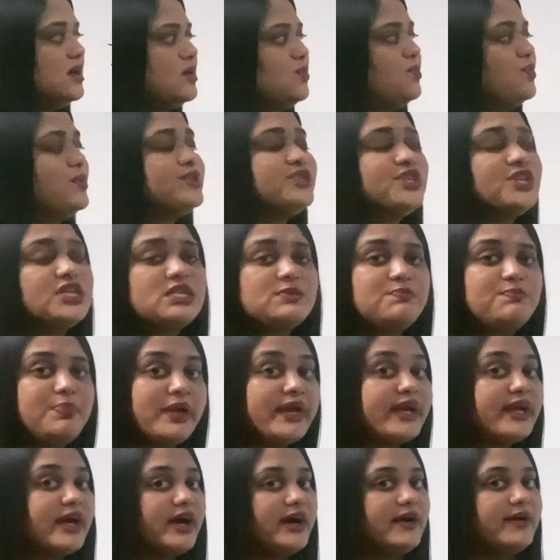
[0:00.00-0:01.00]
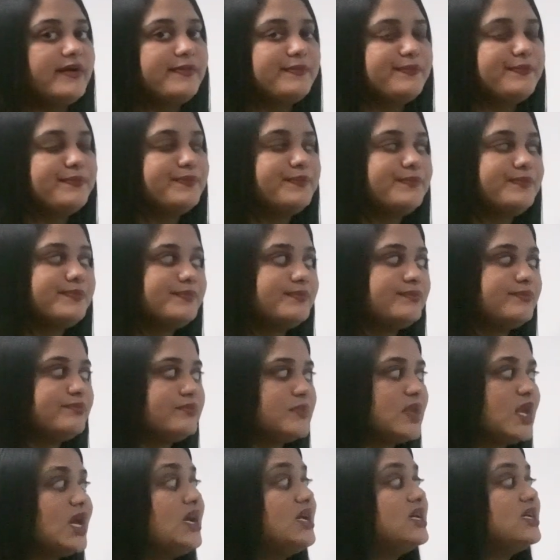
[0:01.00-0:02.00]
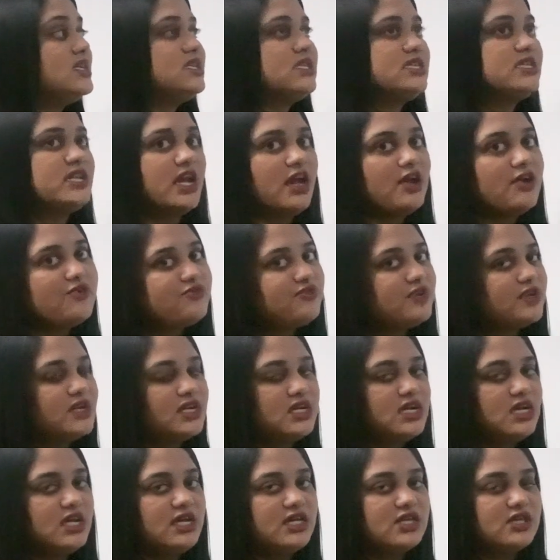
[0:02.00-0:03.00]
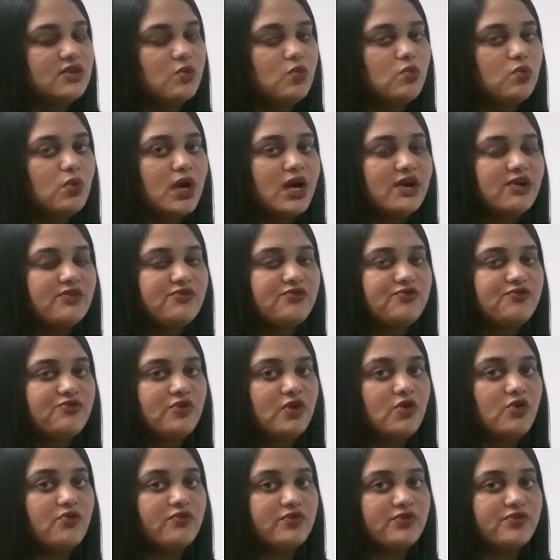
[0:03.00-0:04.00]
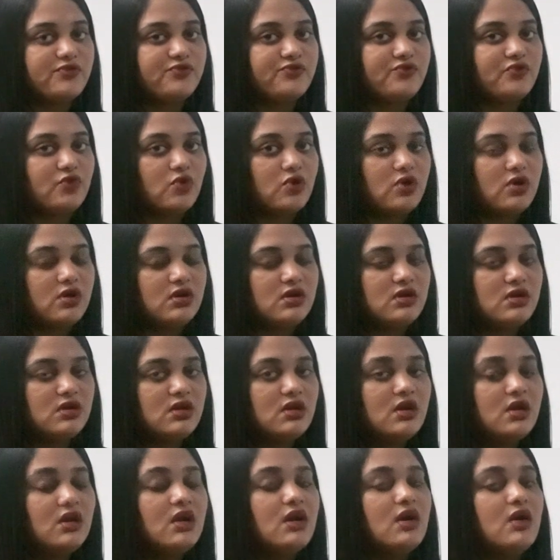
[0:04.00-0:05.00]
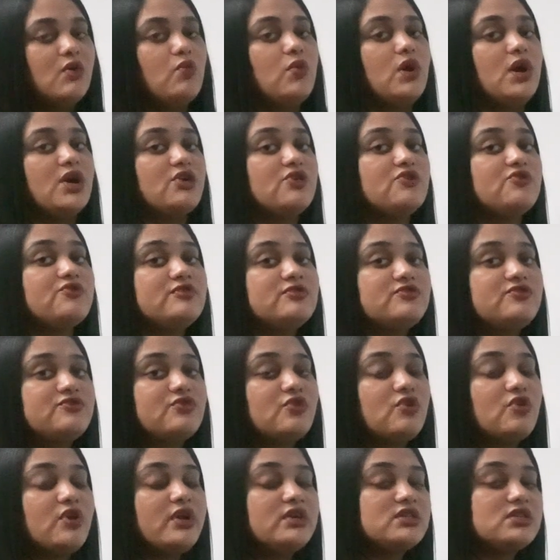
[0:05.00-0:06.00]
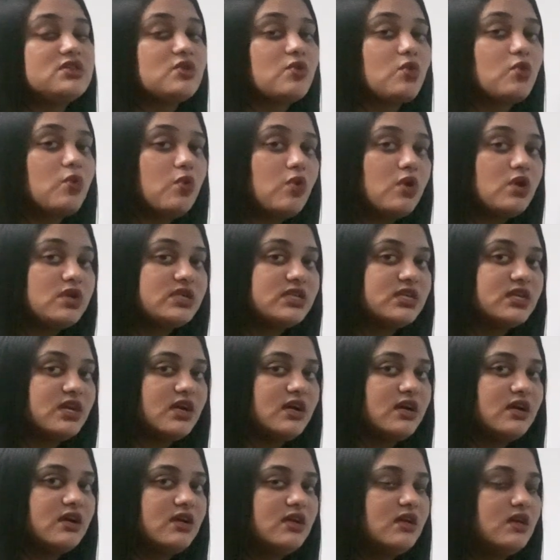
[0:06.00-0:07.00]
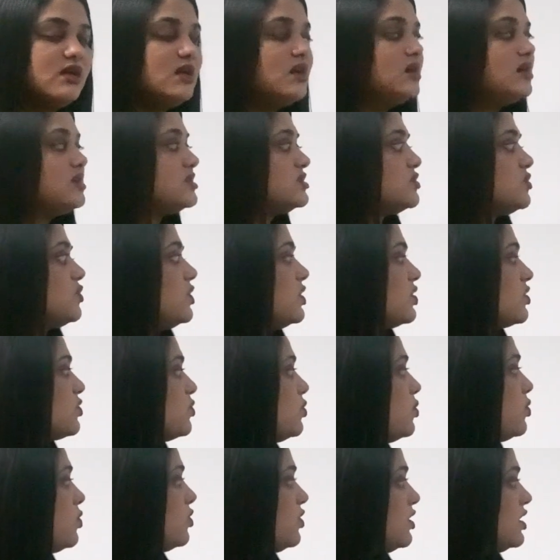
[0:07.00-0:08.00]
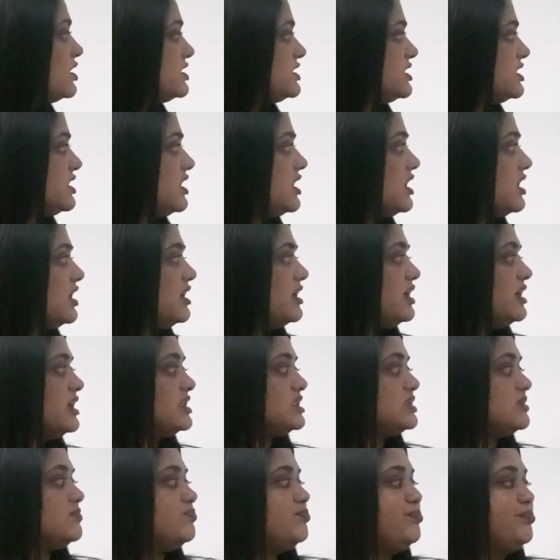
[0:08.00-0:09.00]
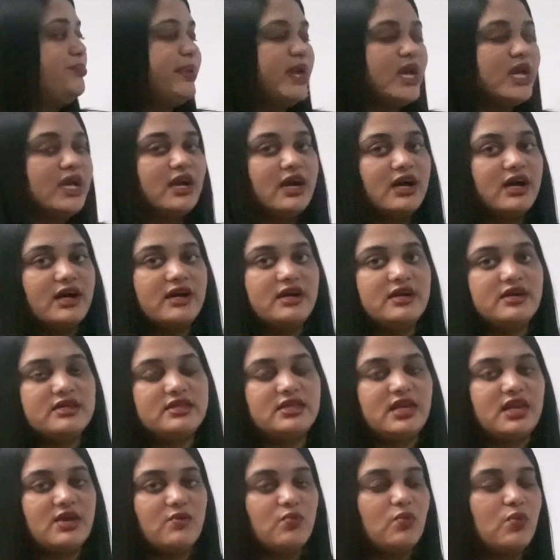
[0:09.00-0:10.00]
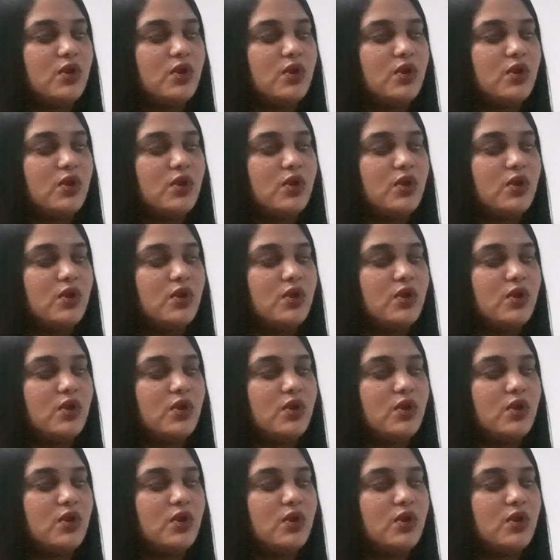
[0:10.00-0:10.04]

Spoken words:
Which is bigger? Definitely the 1/4. 1/4 is a quarter. So a quarter is bigger than